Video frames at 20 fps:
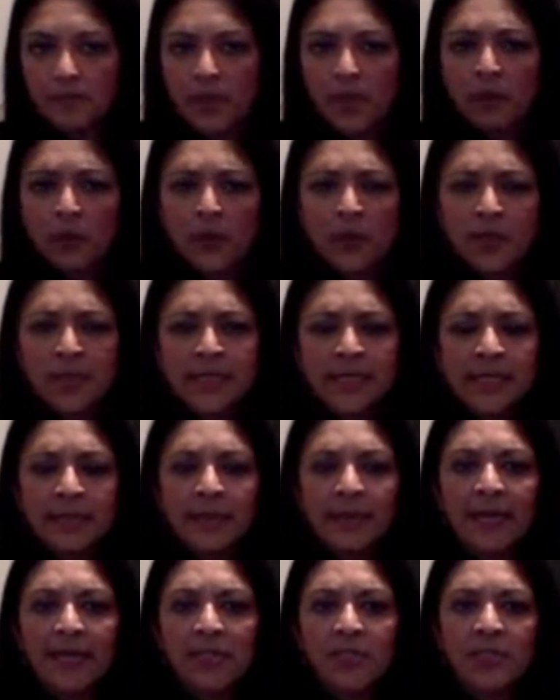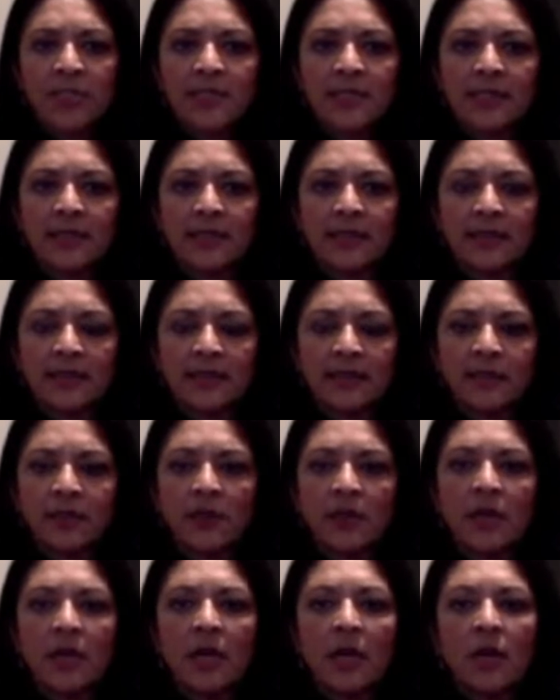and we were seeing patients that
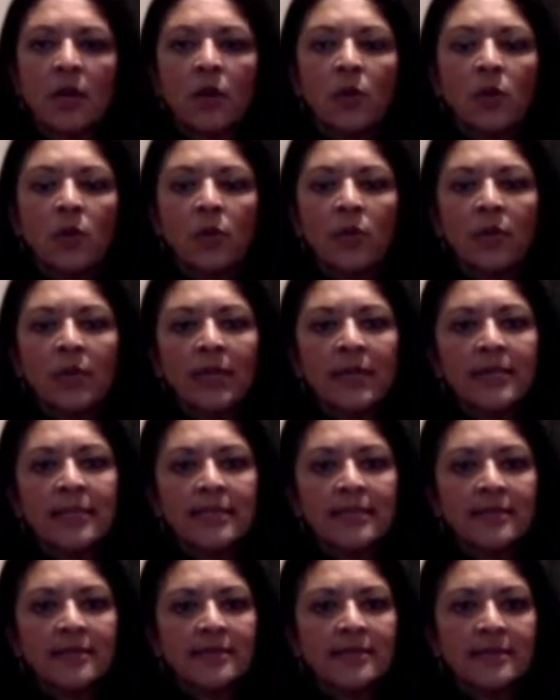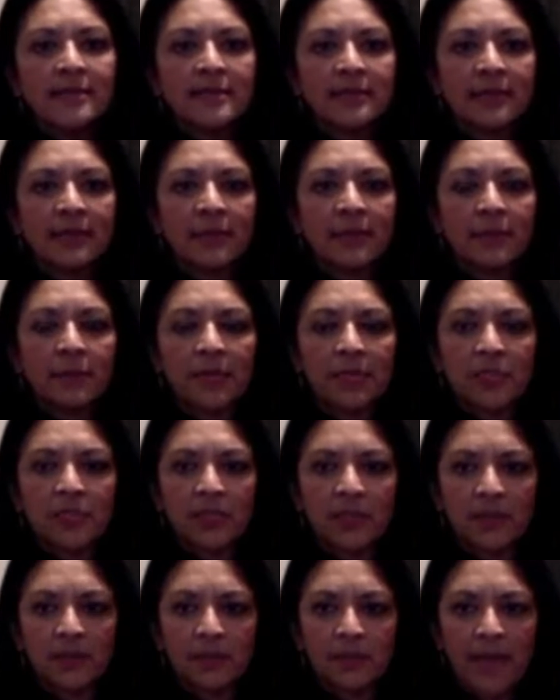delivered, we really didn't see much
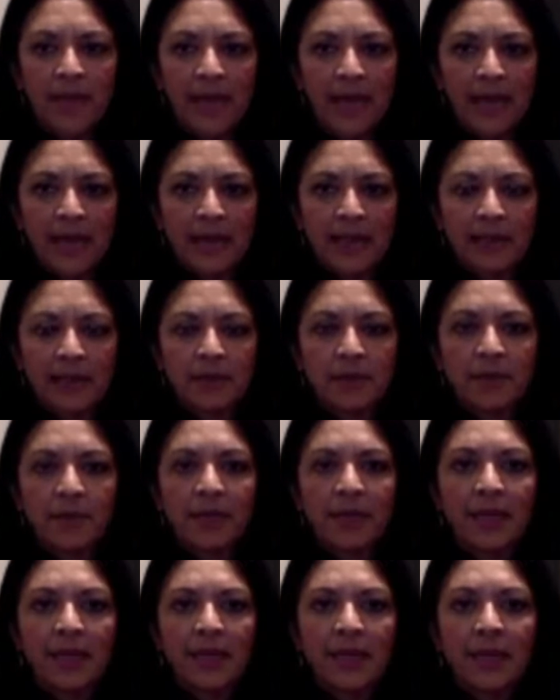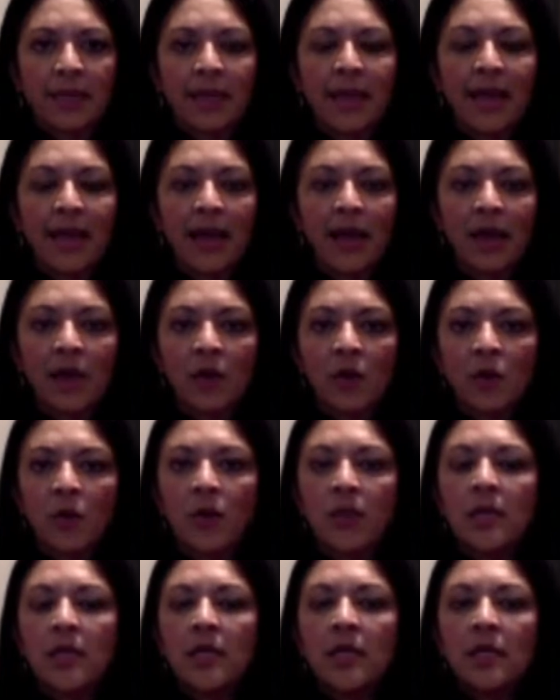impact. But now,
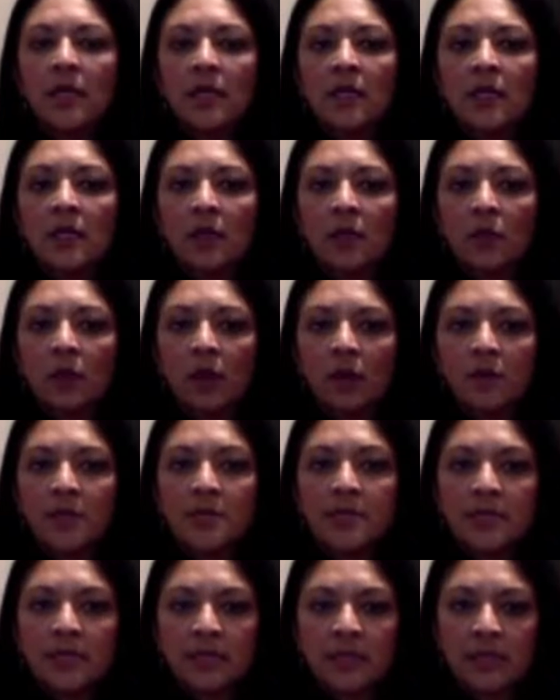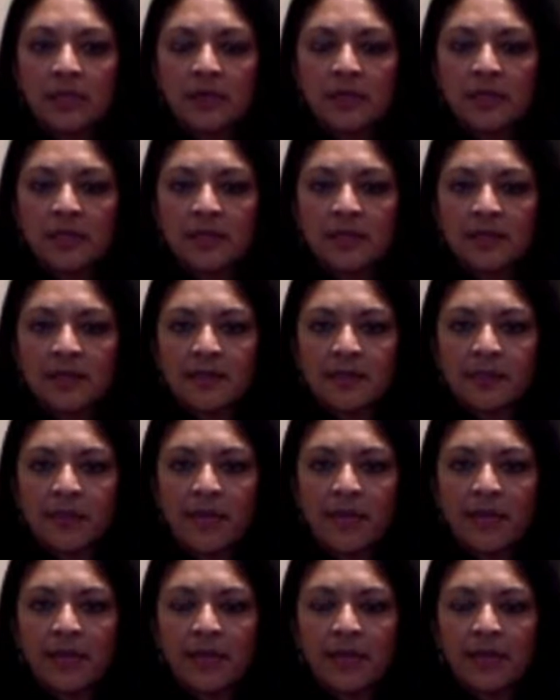we're almost a year into this
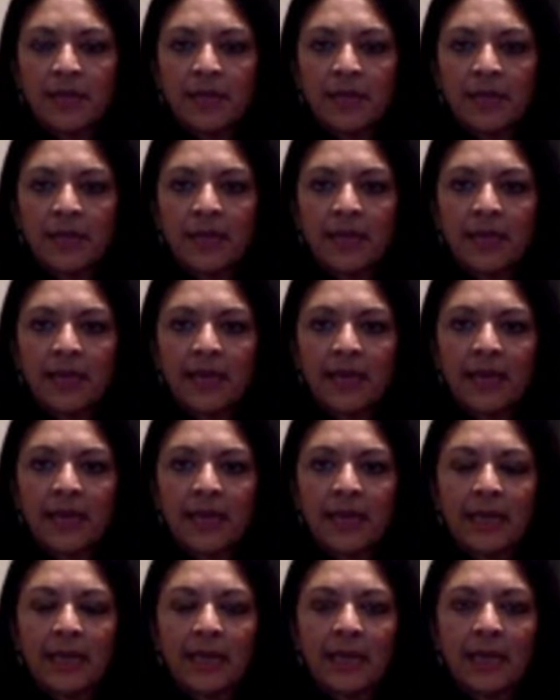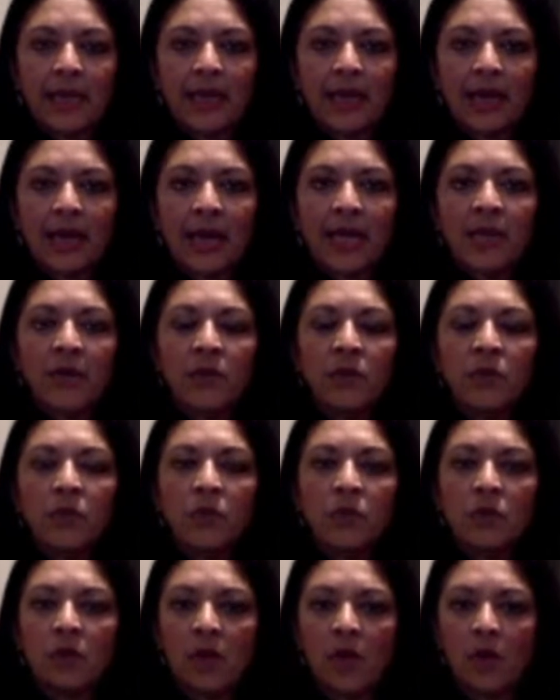pandemic, and I don't
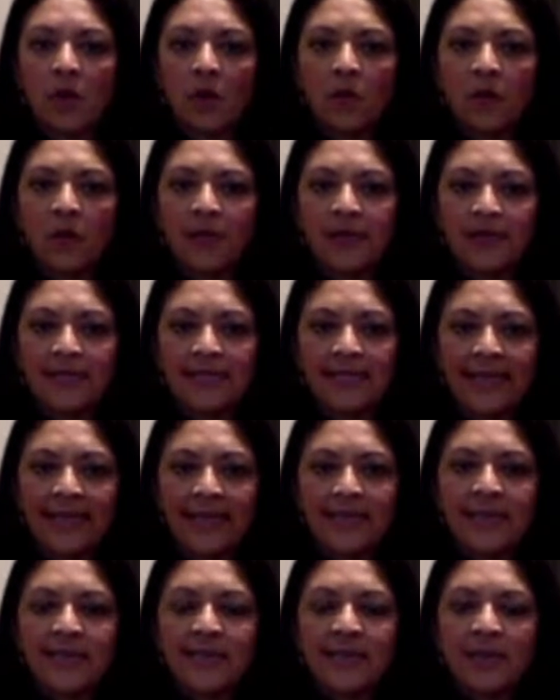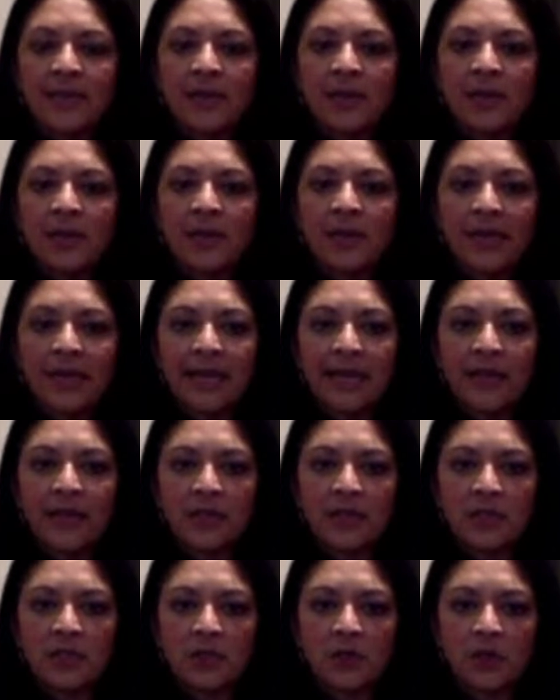know that the data is there yet, but
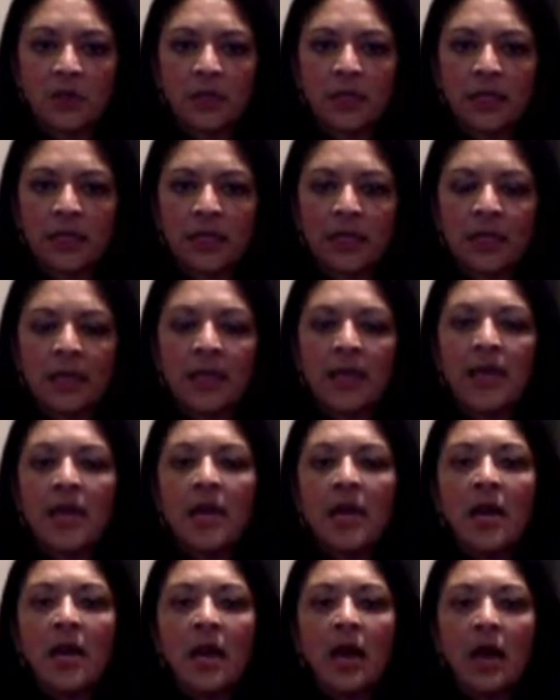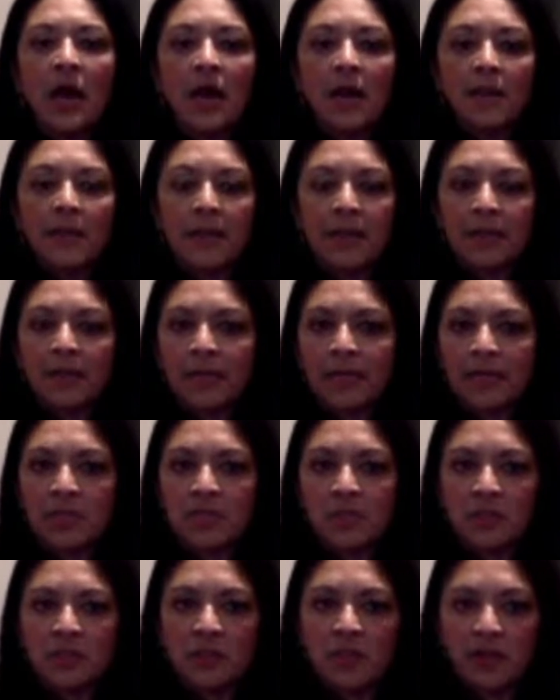anecdotally, and my
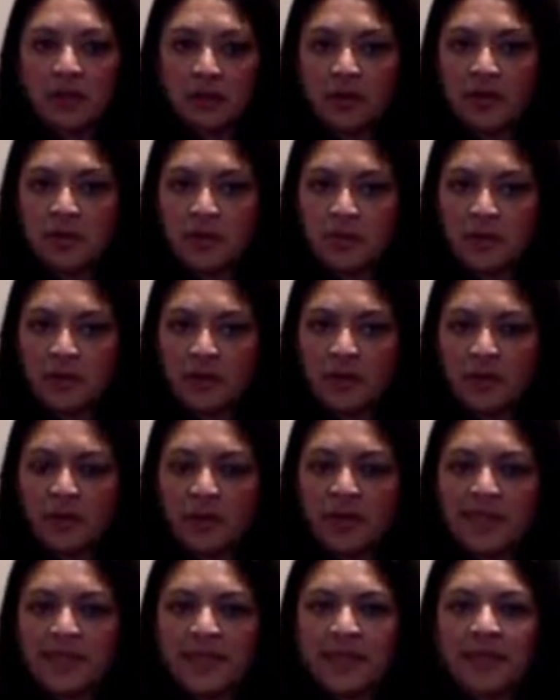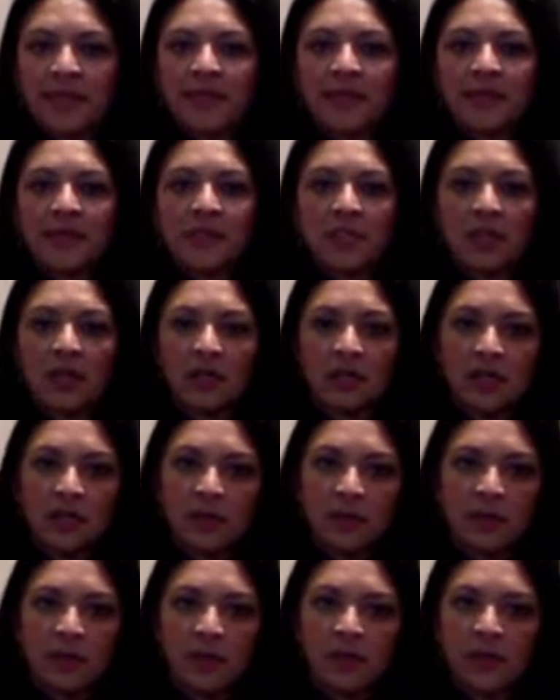daughter who's an OB resident and talking
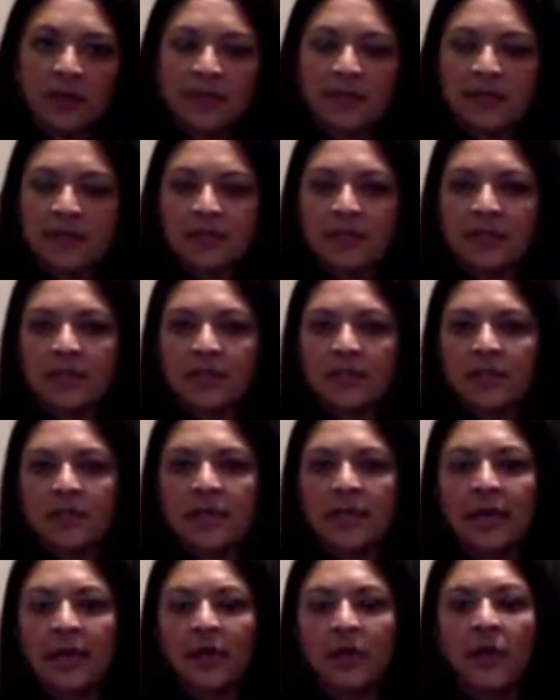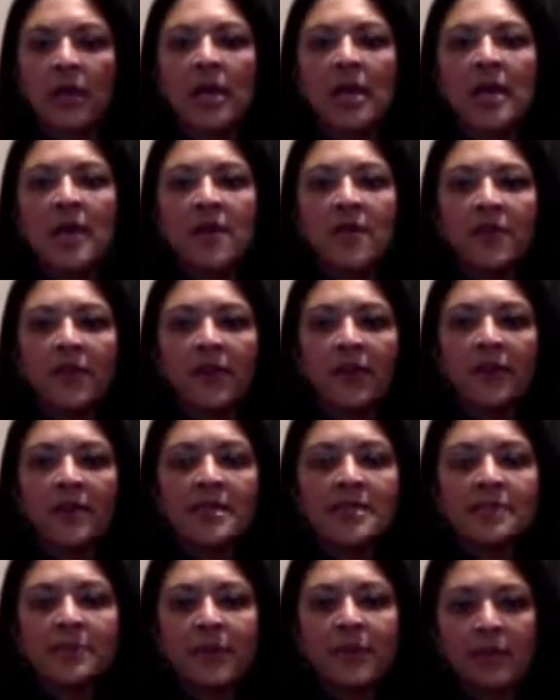to OB residents here in town, there
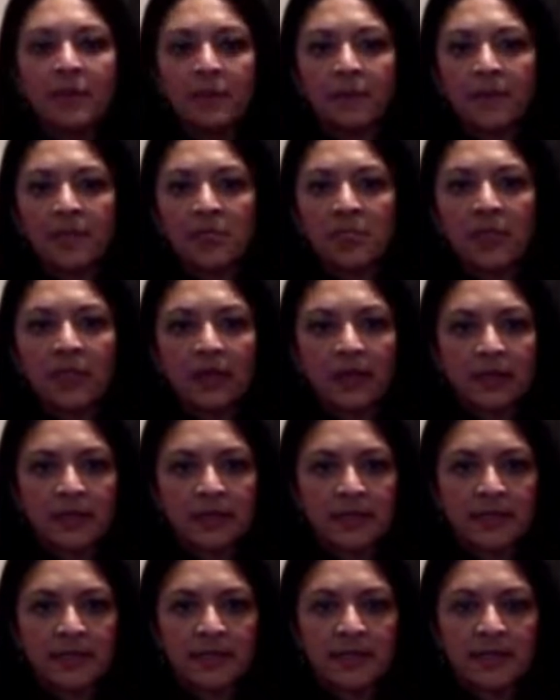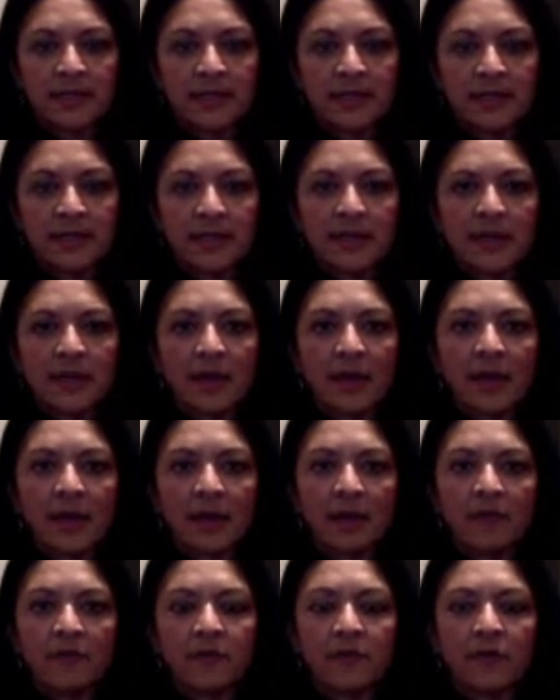has been a much higher incidence
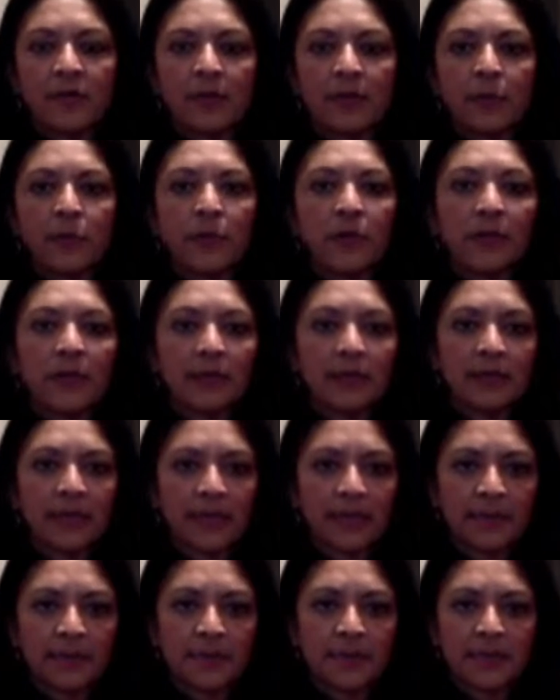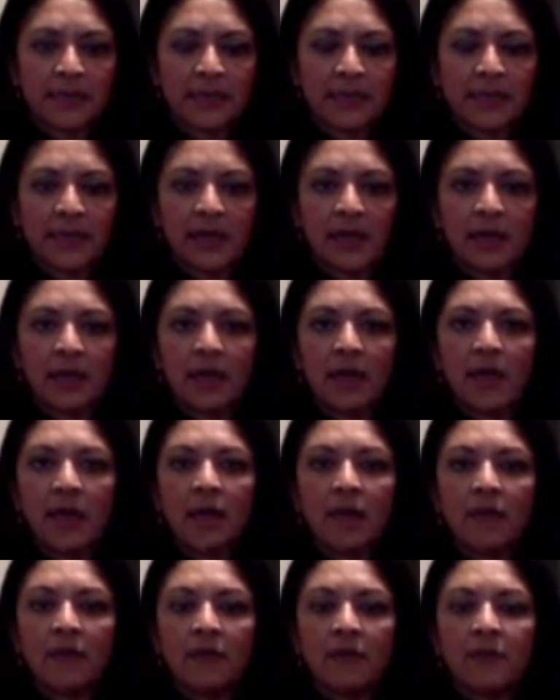of like preeclampsia,
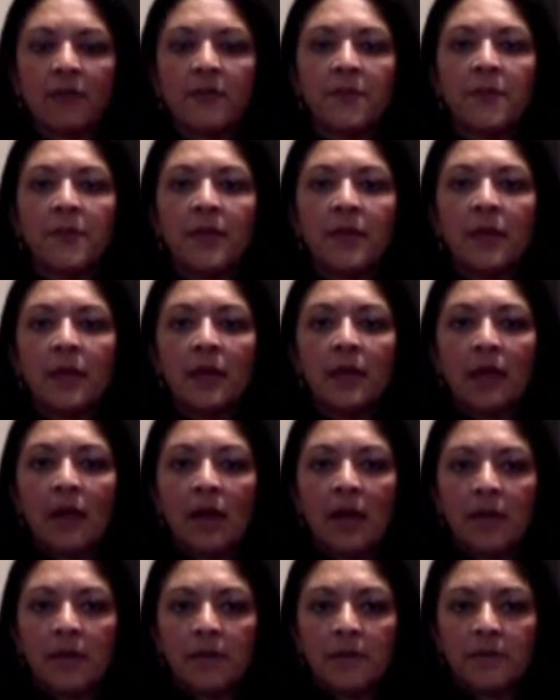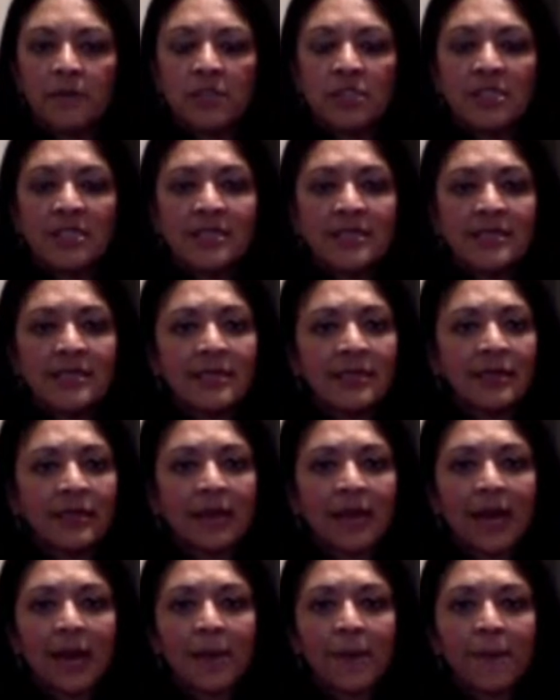of just
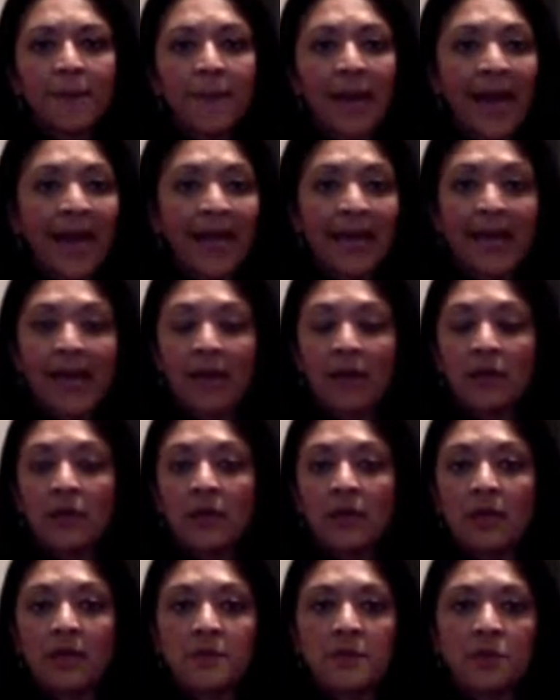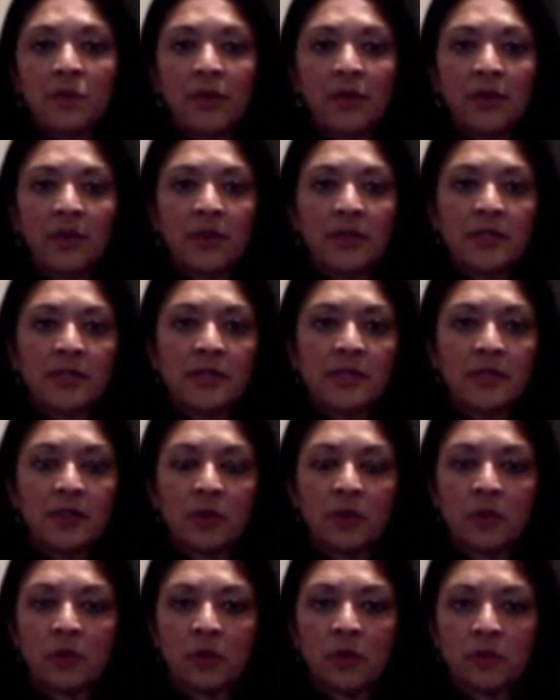bad outcomes, whether it's,
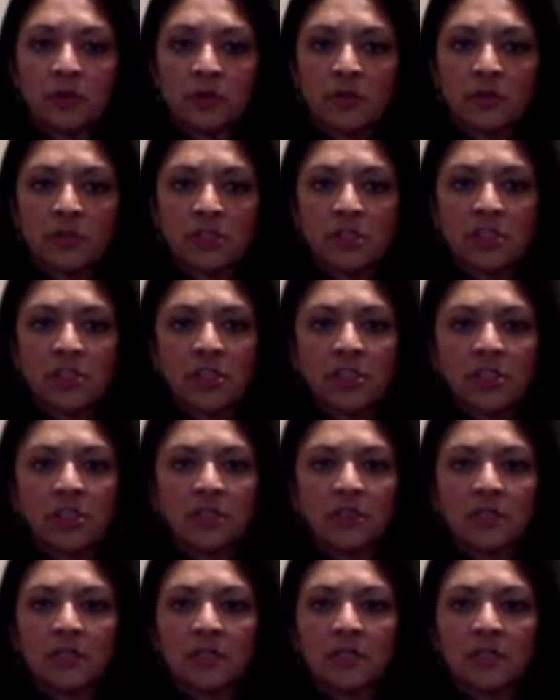growth restriction or